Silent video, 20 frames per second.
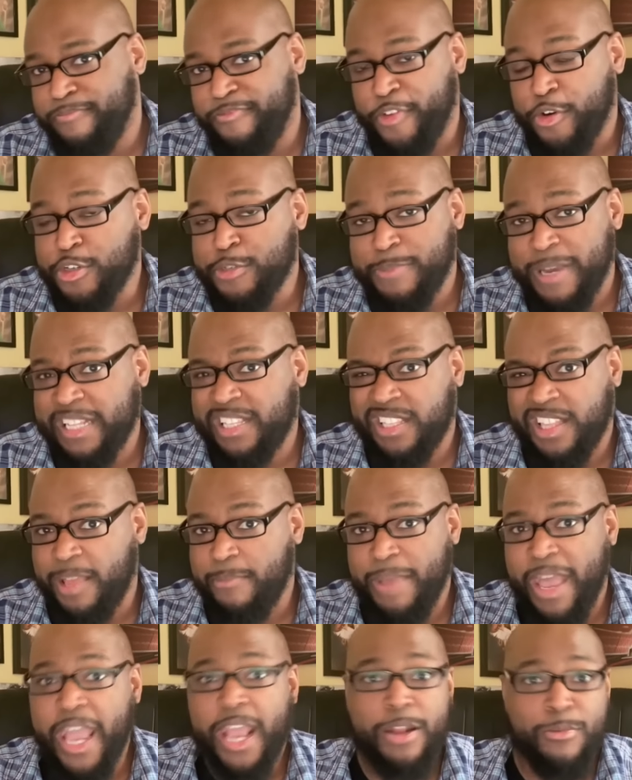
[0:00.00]
first bet that
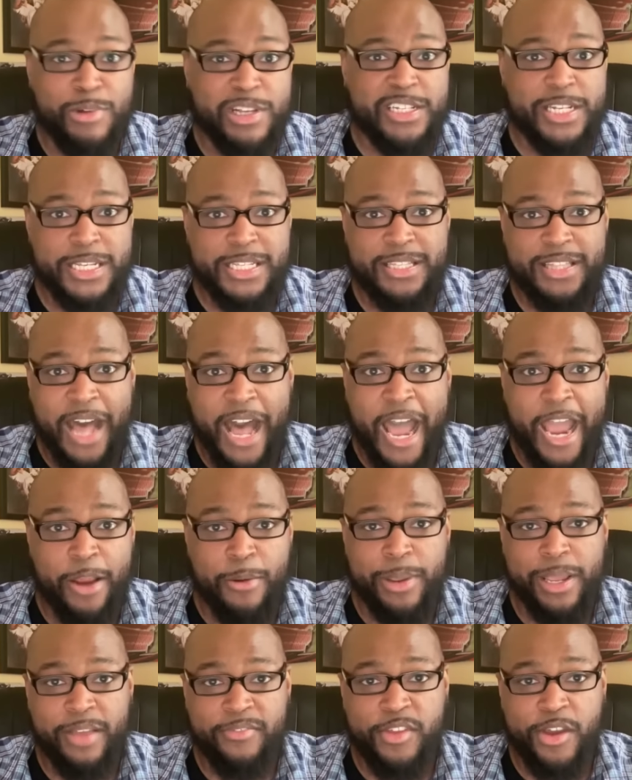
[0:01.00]
they made, which is the
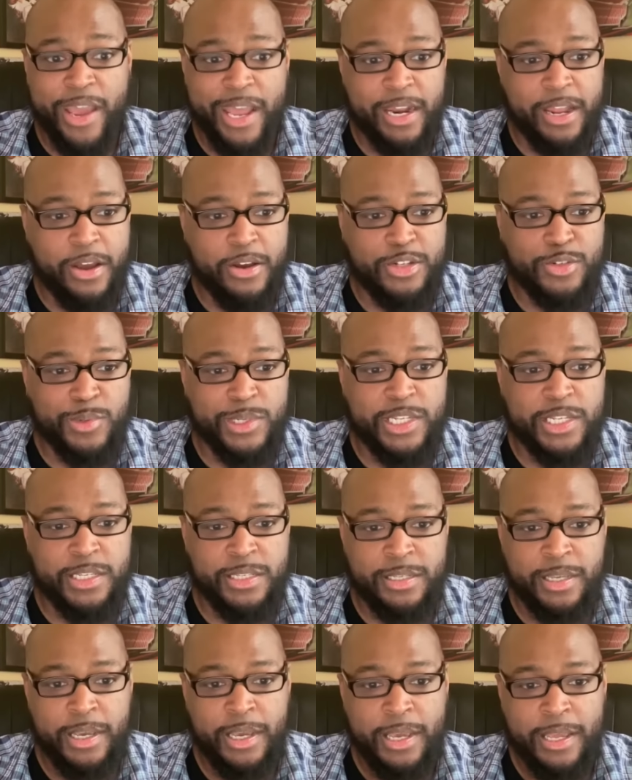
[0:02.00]
hiring of their head coach, which
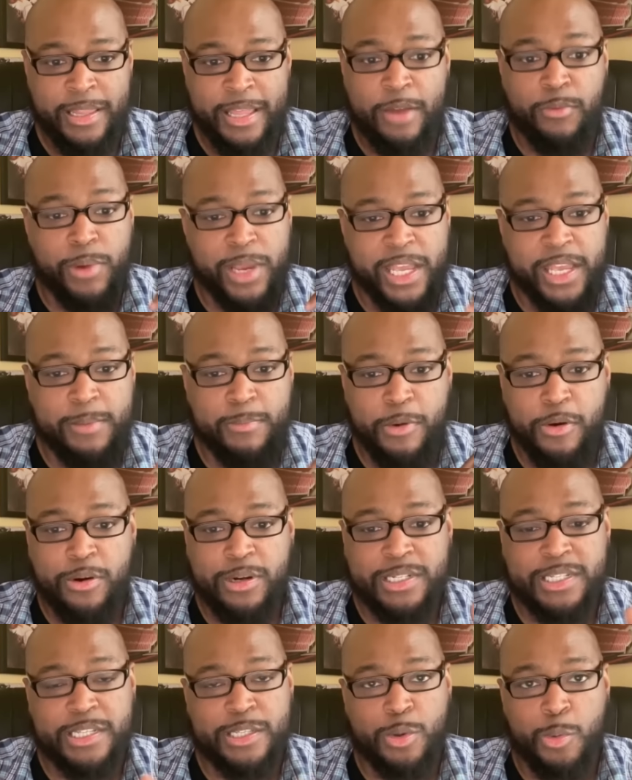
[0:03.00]
is that Raheem
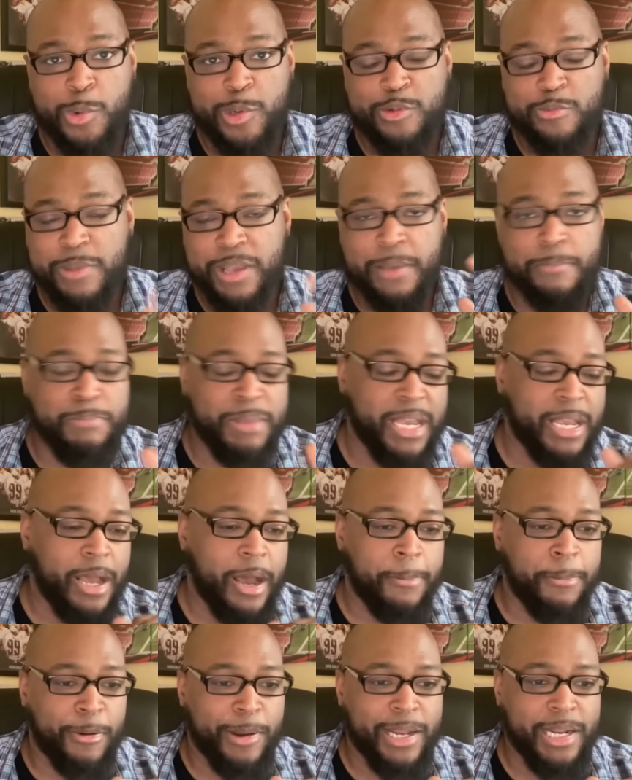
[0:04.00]
Morris is going to be a
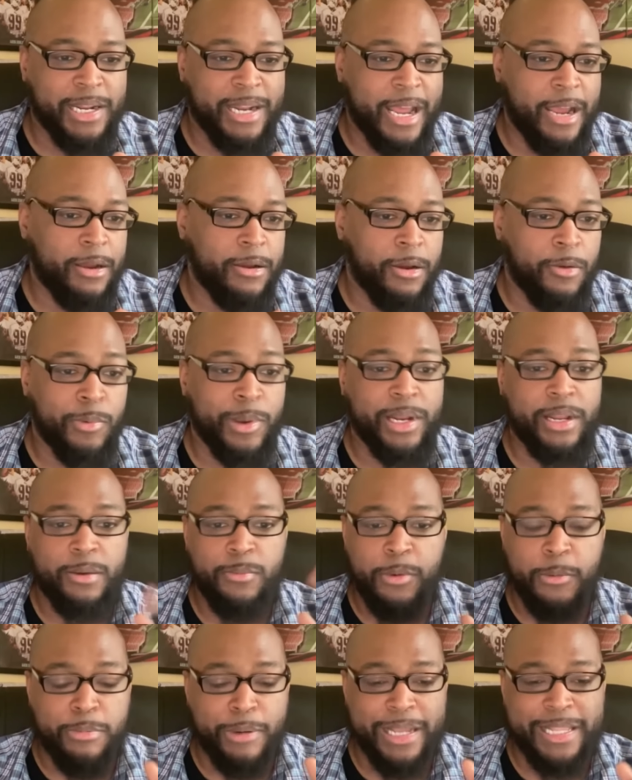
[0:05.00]
big upgrade in that
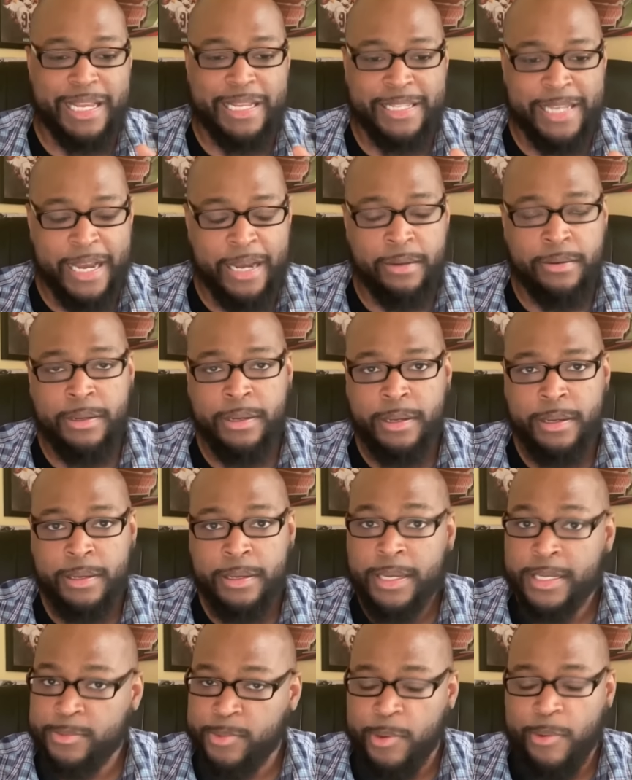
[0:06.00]
arena. And we'll break that down
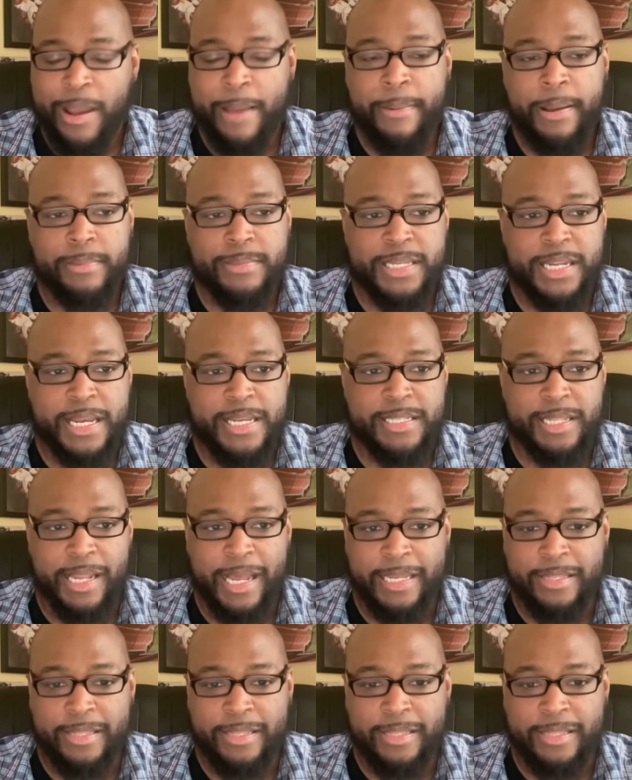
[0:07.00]
as we wrap up today's